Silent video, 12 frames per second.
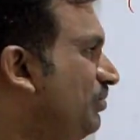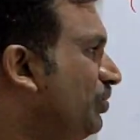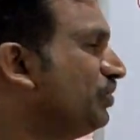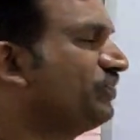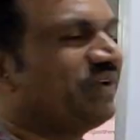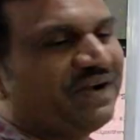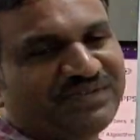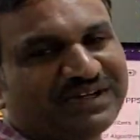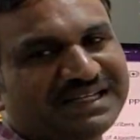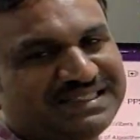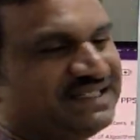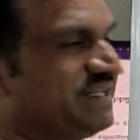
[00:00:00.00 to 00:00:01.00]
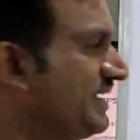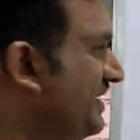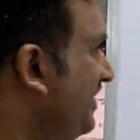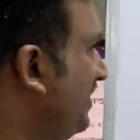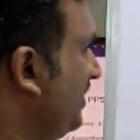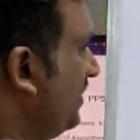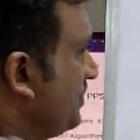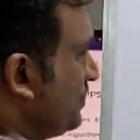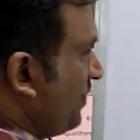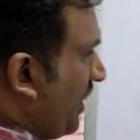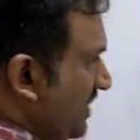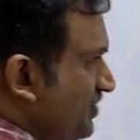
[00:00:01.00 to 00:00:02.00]
Both we have to consider.
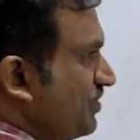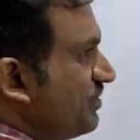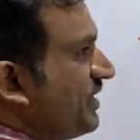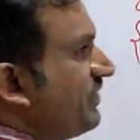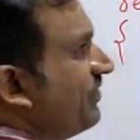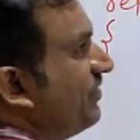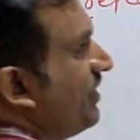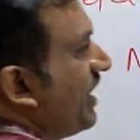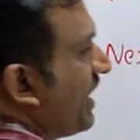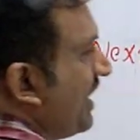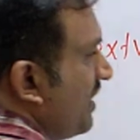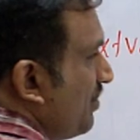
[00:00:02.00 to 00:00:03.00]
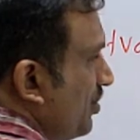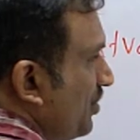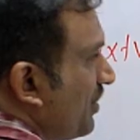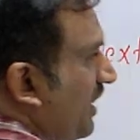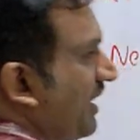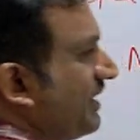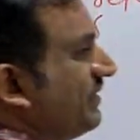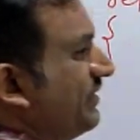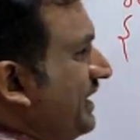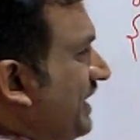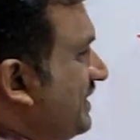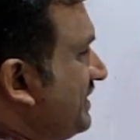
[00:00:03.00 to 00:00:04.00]
So assume that we are unable to color the
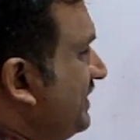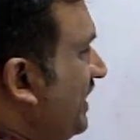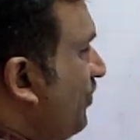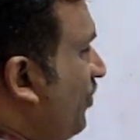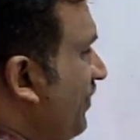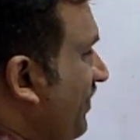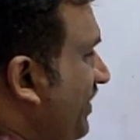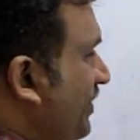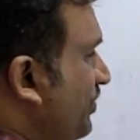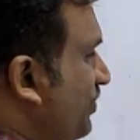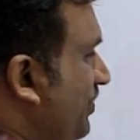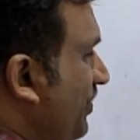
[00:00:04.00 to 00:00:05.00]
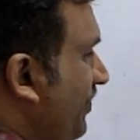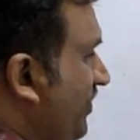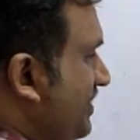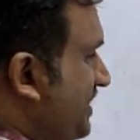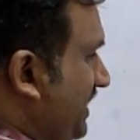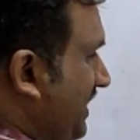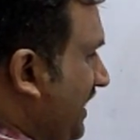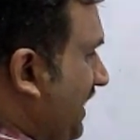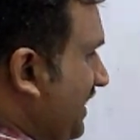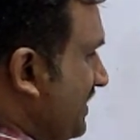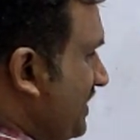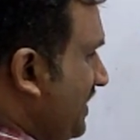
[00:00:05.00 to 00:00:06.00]
vertex. Then what we will do? We will check the
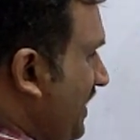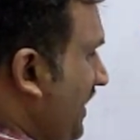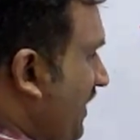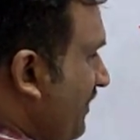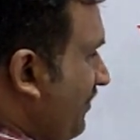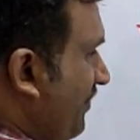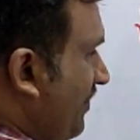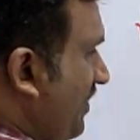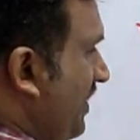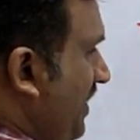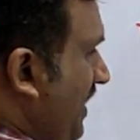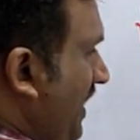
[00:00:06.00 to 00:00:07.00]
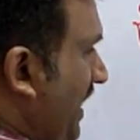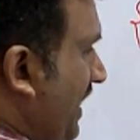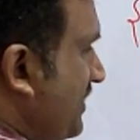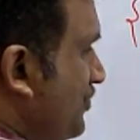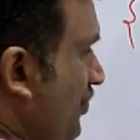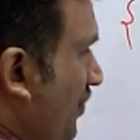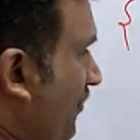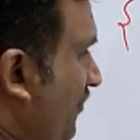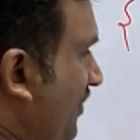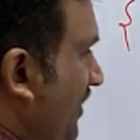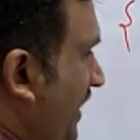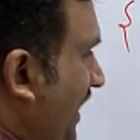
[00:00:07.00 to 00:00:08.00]
condition. If x
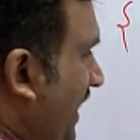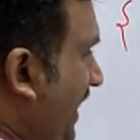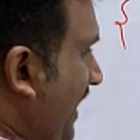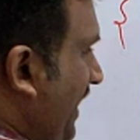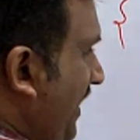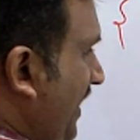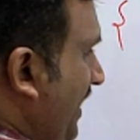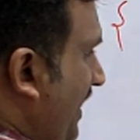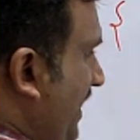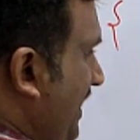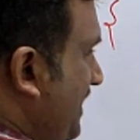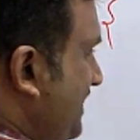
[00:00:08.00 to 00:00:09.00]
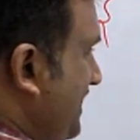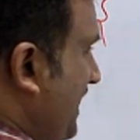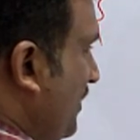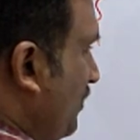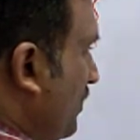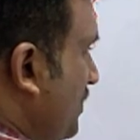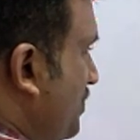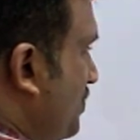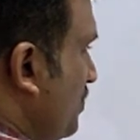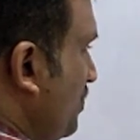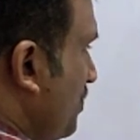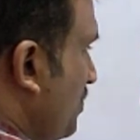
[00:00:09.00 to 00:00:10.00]
of k is equals
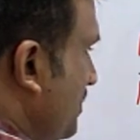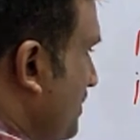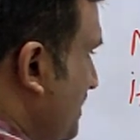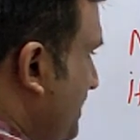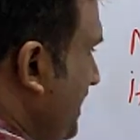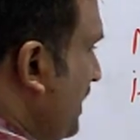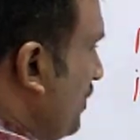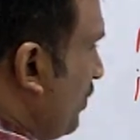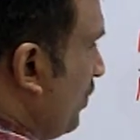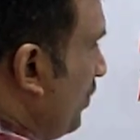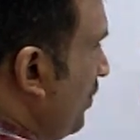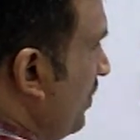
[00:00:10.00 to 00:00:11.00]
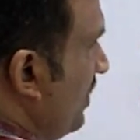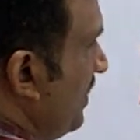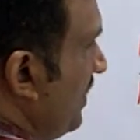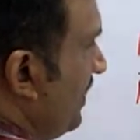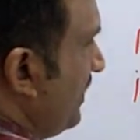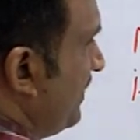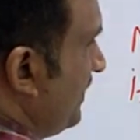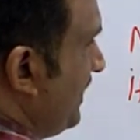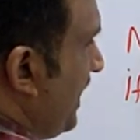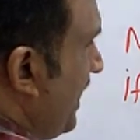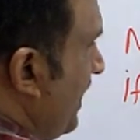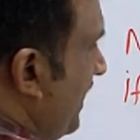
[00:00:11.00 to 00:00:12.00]
to 0,
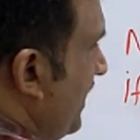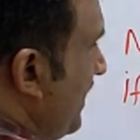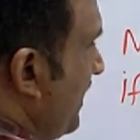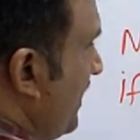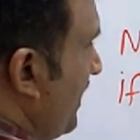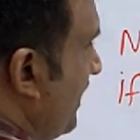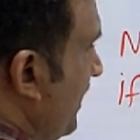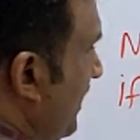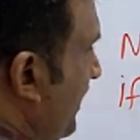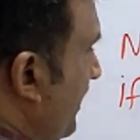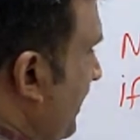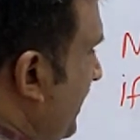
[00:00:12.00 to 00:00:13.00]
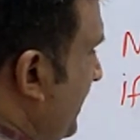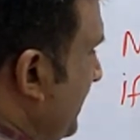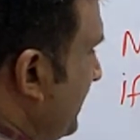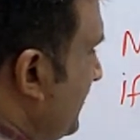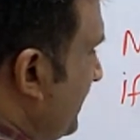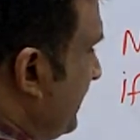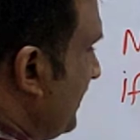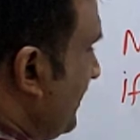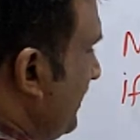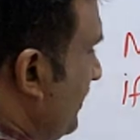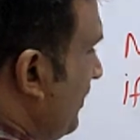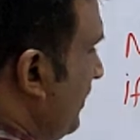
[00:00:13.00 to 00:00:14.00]
then return
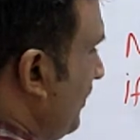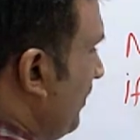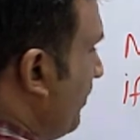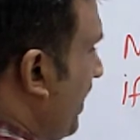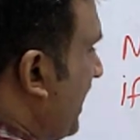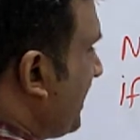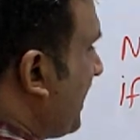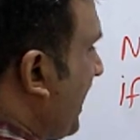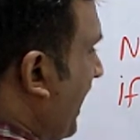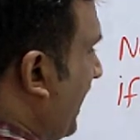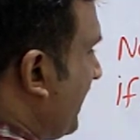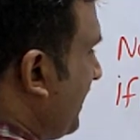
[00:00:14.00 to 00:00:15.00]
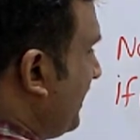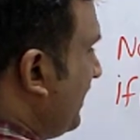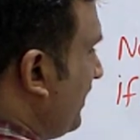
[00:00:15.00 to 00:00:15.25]
backtrack.